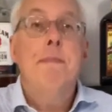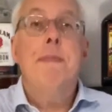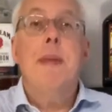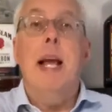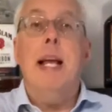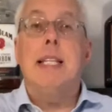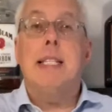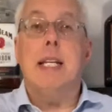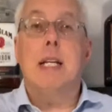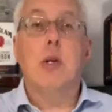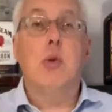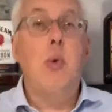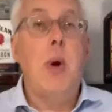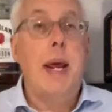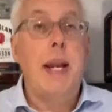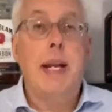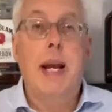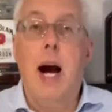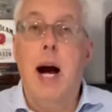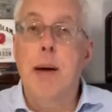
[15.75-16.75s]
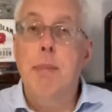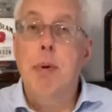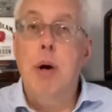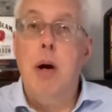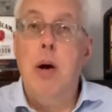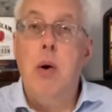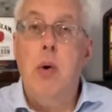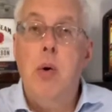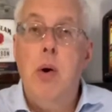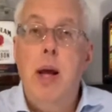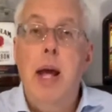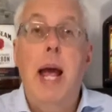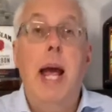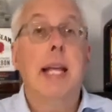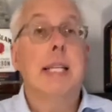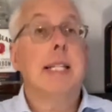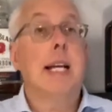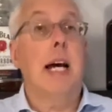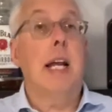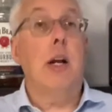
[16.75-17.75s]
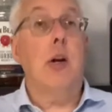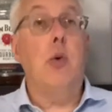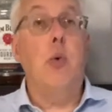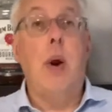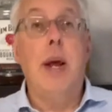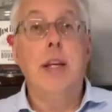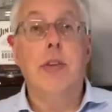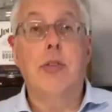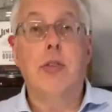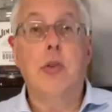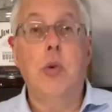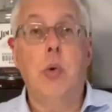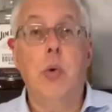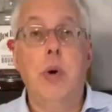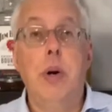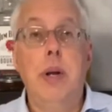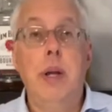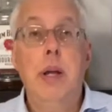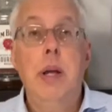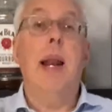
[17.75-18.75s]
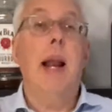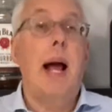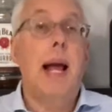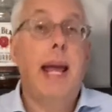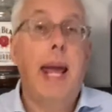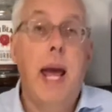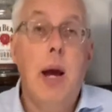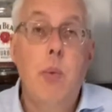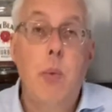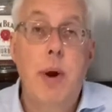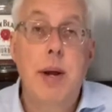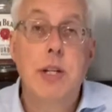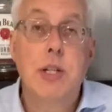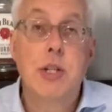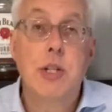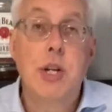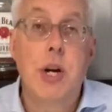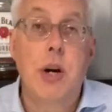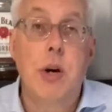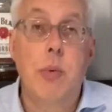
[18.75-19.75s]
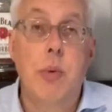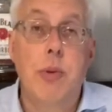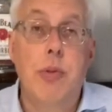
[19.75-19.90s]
It's a great combo, it's got a great story, and I can't wait to share it with